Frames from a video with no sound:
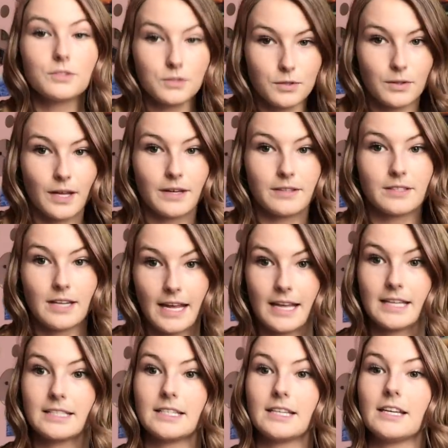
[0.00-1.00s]

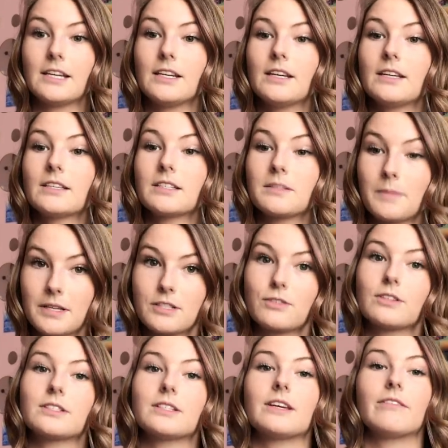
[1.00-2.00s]
2018
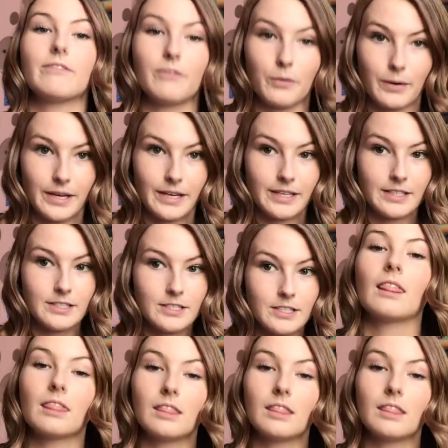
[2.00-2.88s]
Semester at Sea voyage.